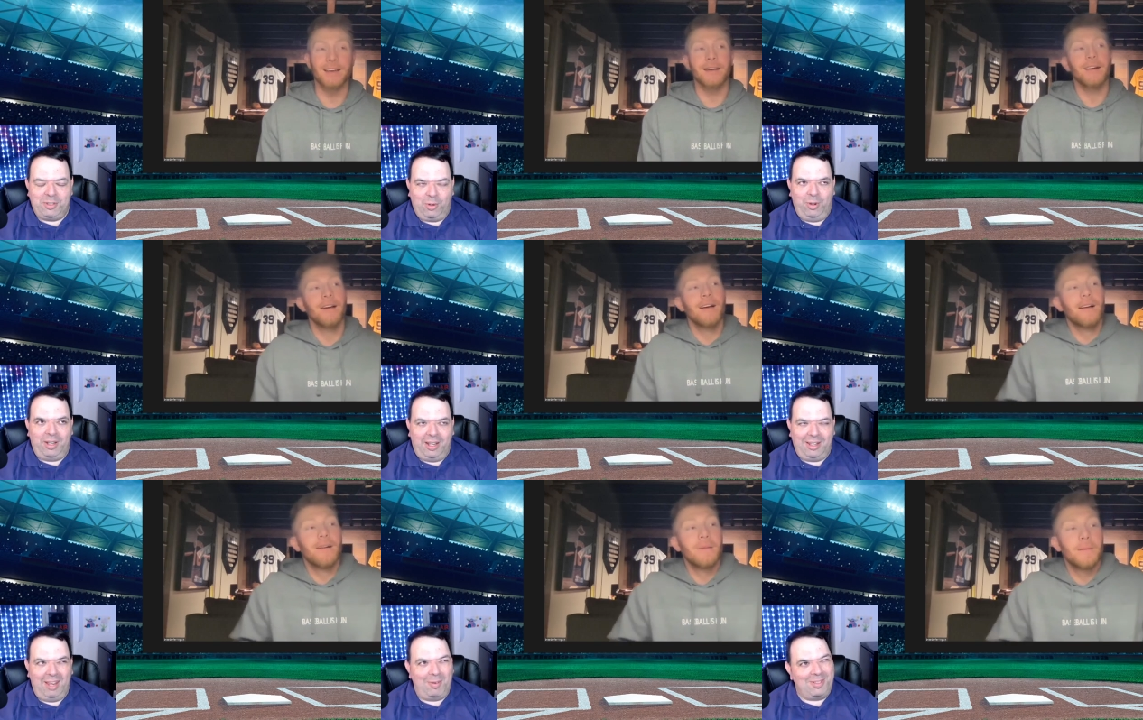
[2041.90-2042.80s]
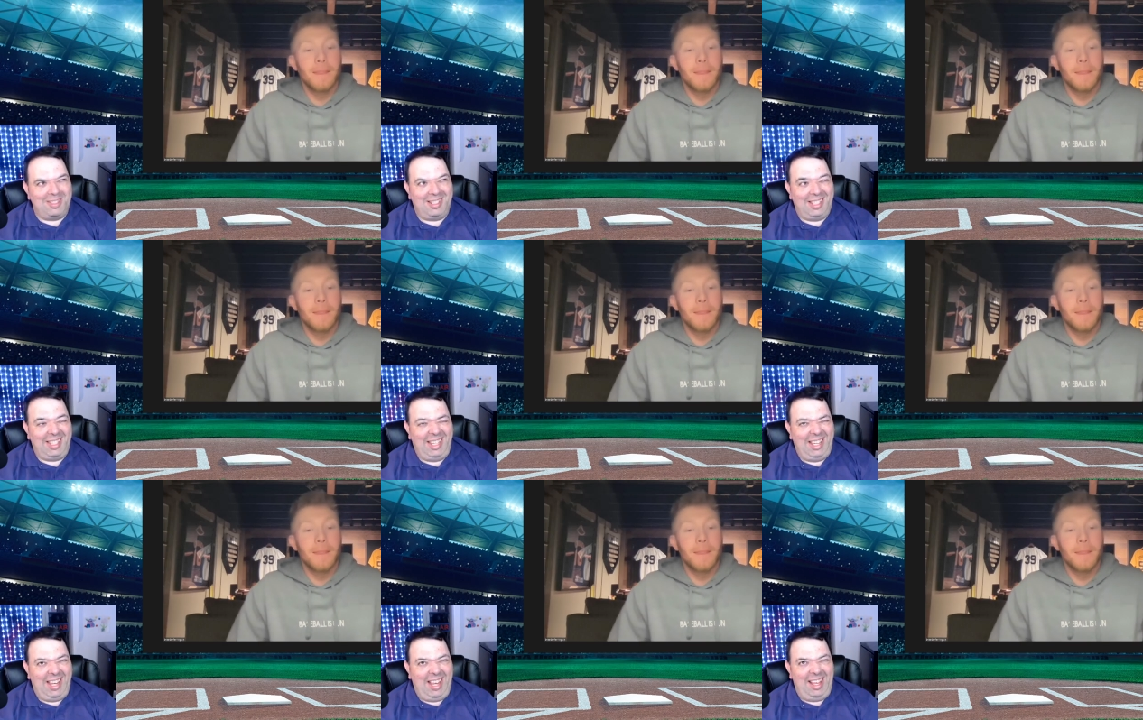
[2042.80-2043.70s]
Speaker 1: scoring that game. I was just like,
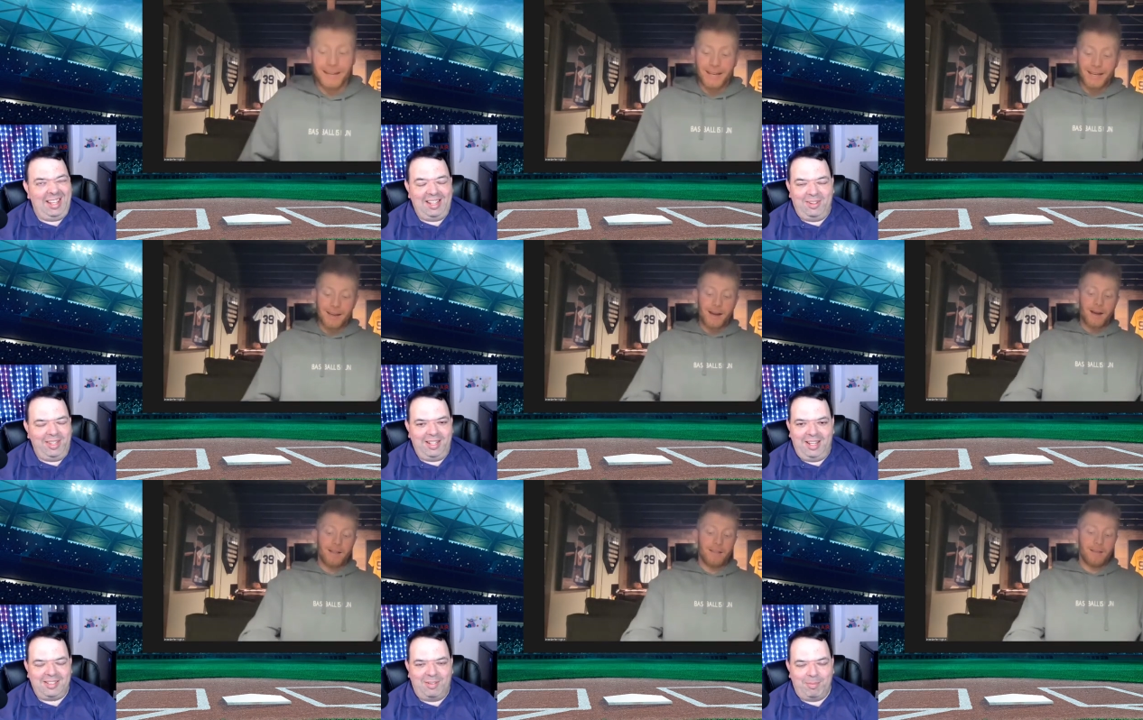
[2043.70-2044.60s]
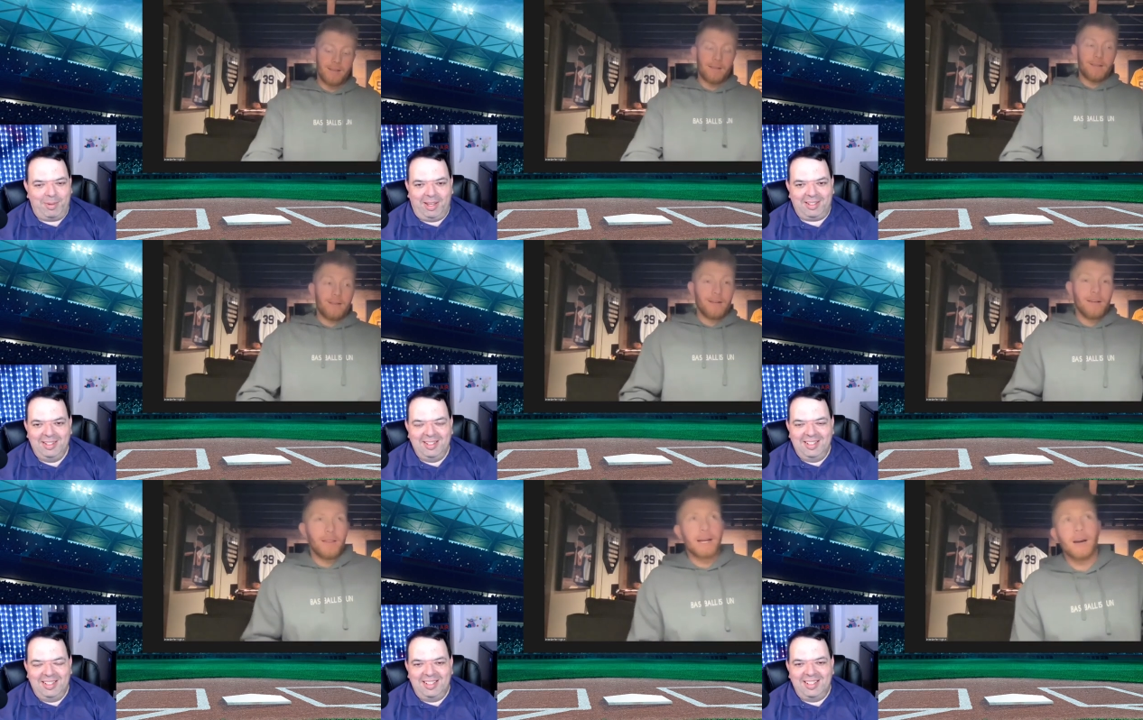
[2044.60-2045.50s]
I don't think that's coming back.
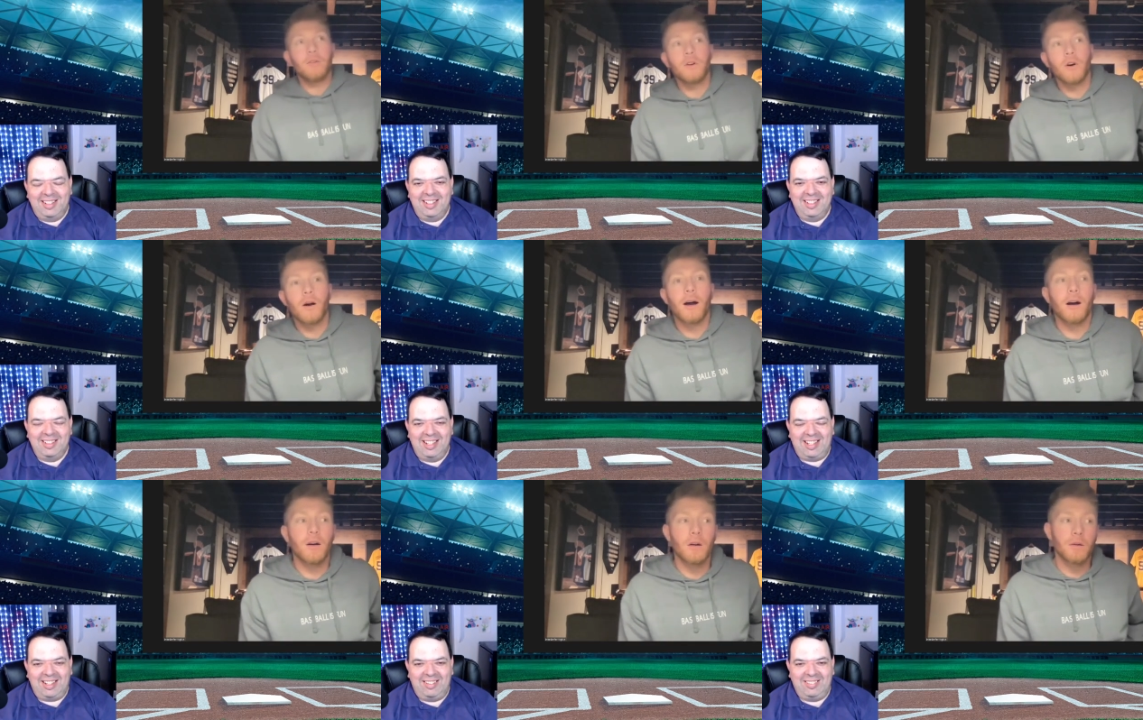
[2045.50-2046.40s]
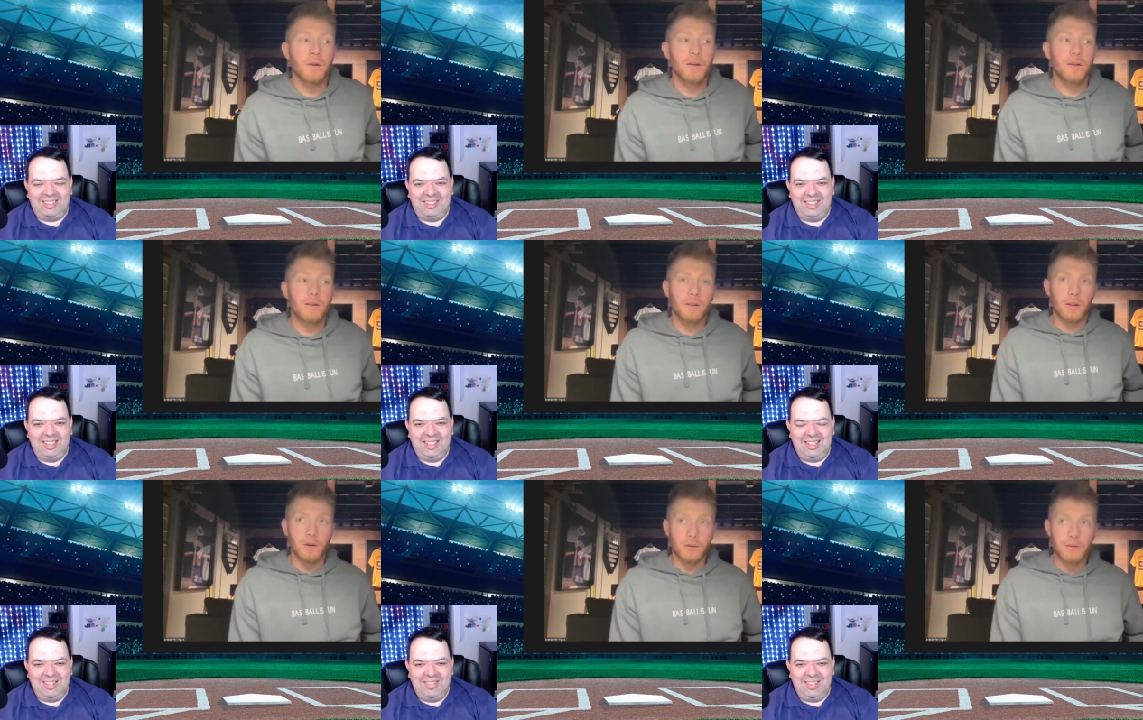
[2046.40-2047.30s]
Speaker 2: Like, I don't know how
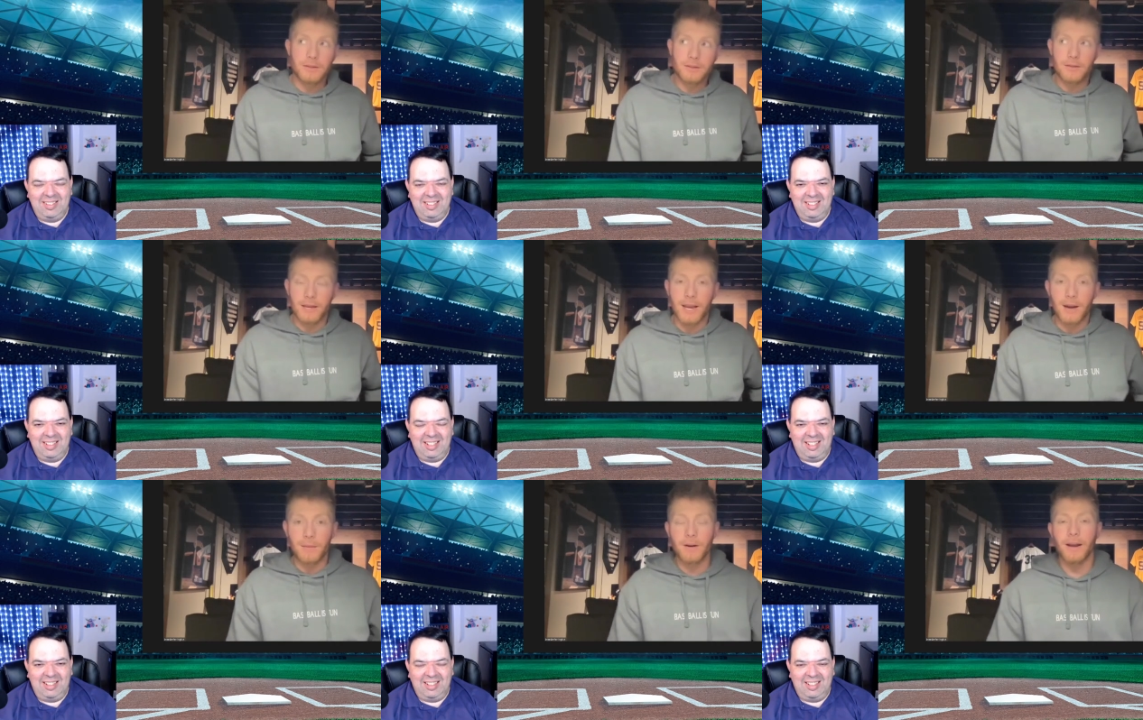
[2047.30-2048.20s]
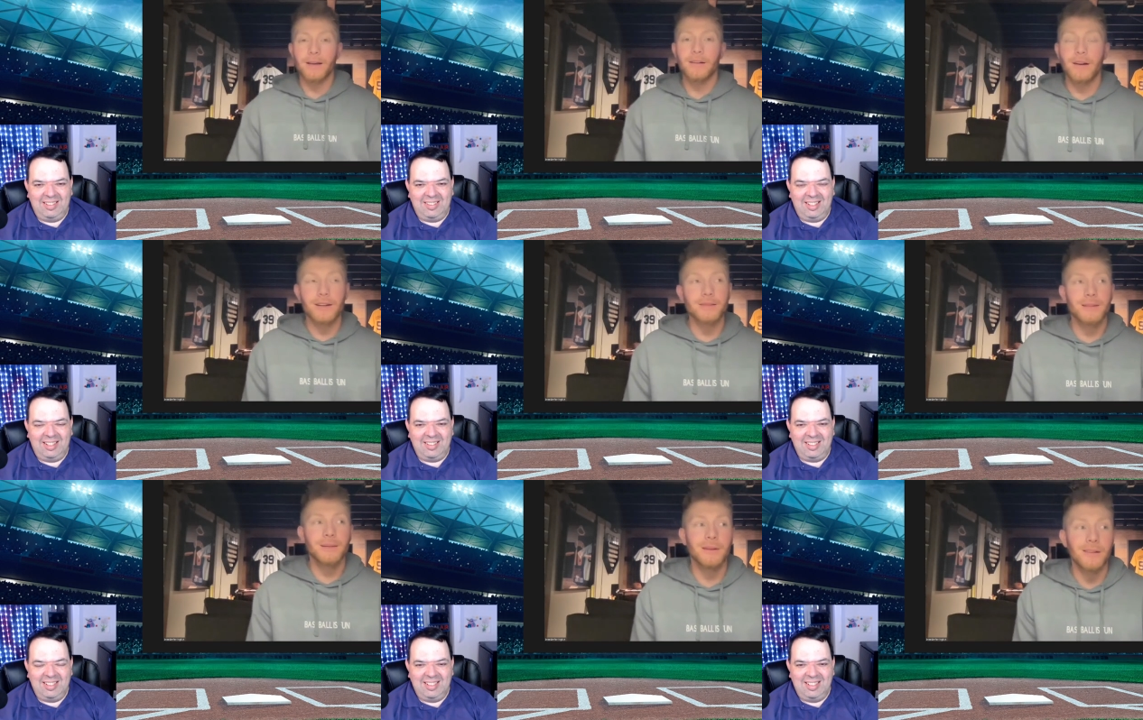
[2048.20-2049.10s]
close the camera angle got to me,
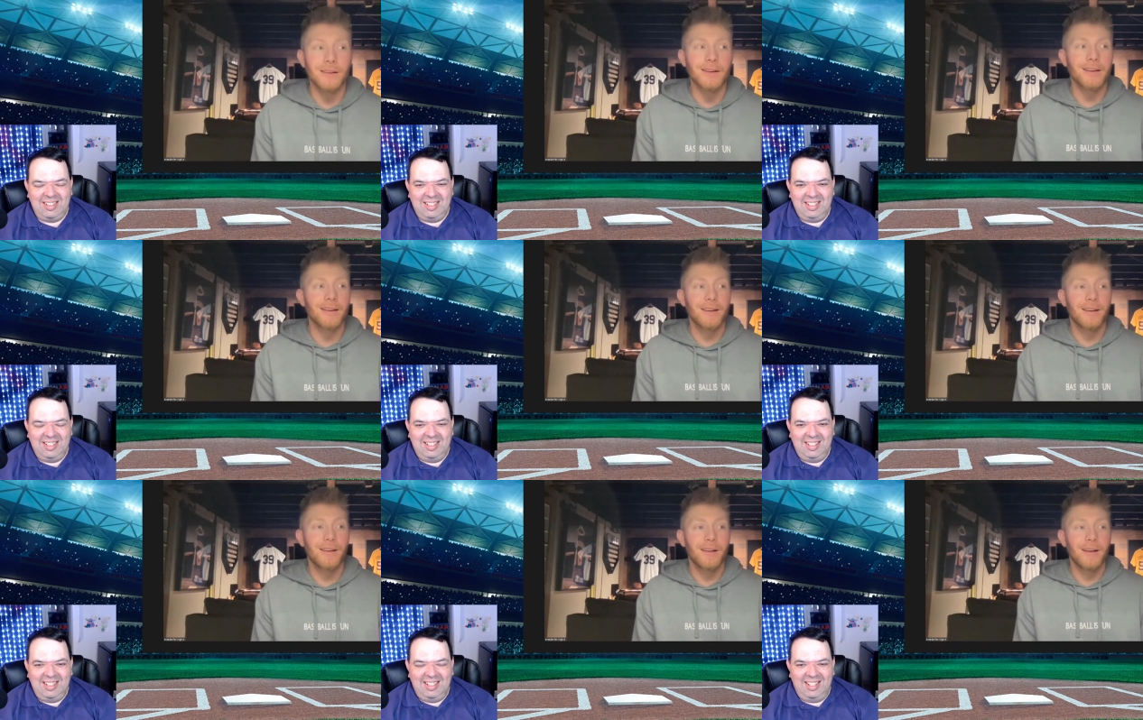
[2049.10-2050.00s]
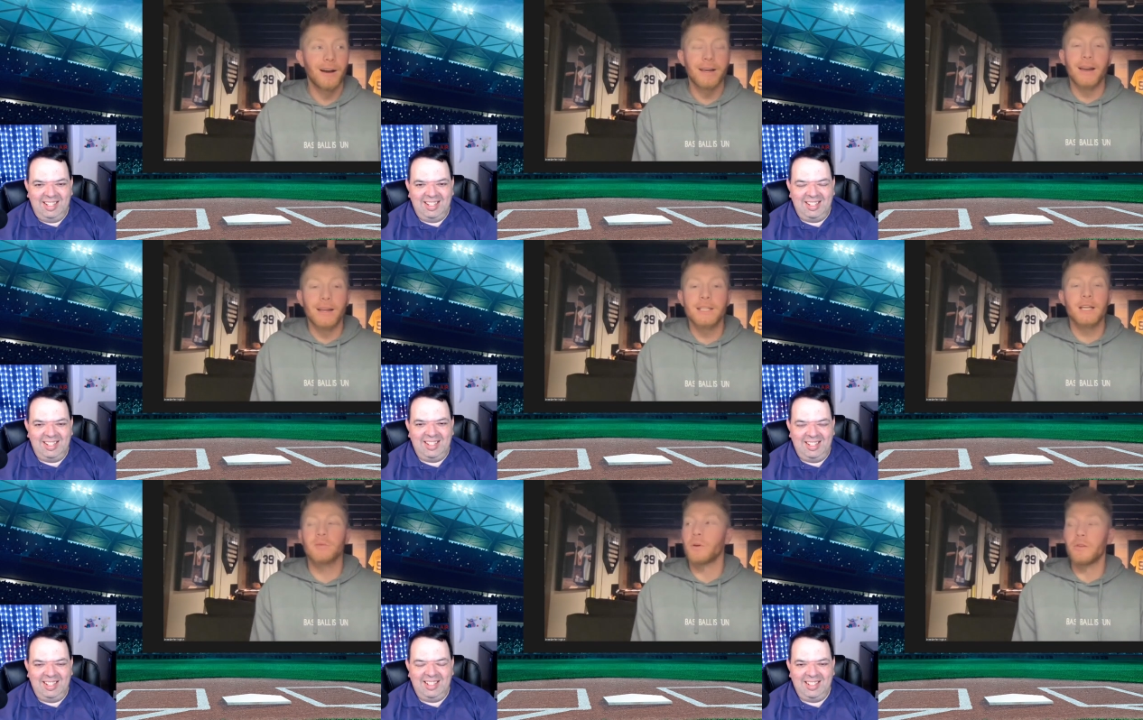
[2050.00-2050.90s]
but, like, again,
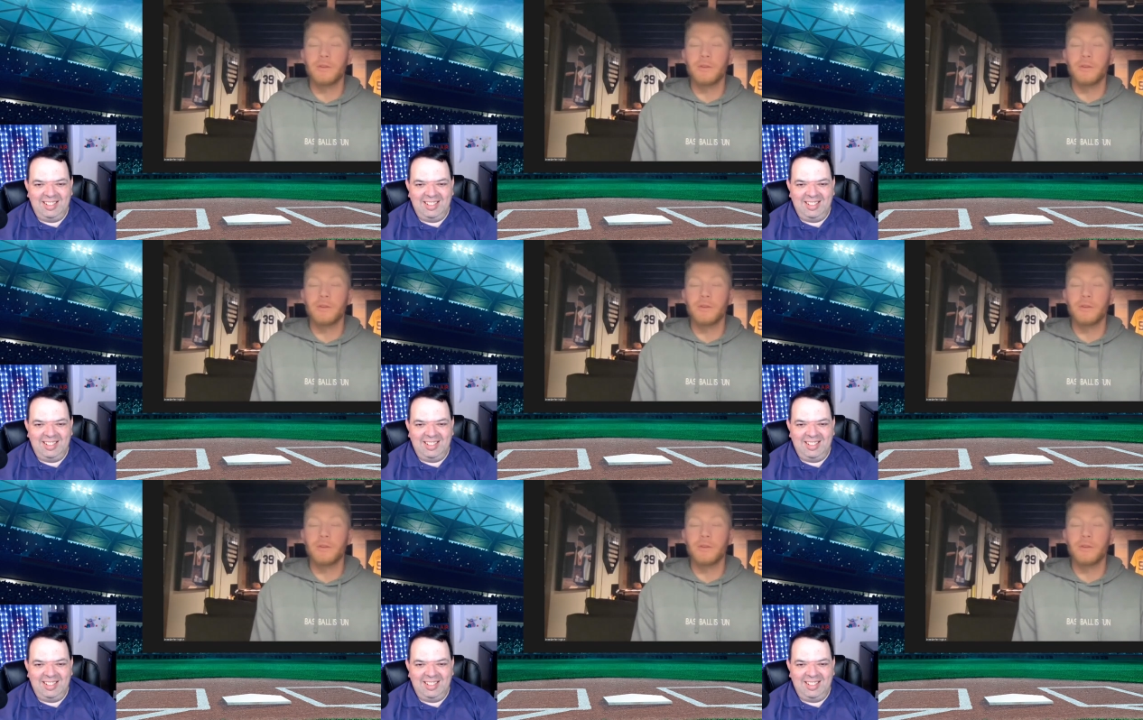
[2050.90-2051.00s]
it's one of those